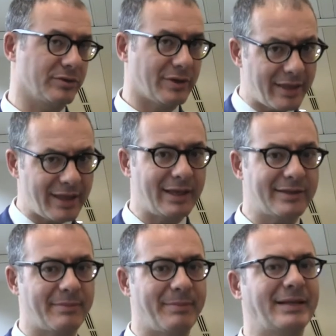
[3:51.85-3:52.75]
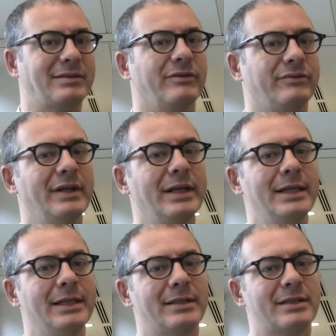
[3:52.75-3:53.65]
So I think it's a matter of
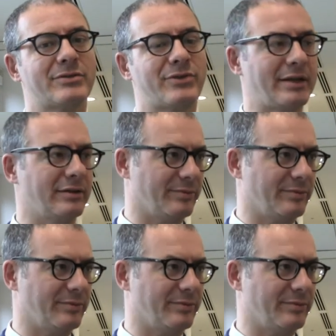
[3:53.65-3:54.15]
the strength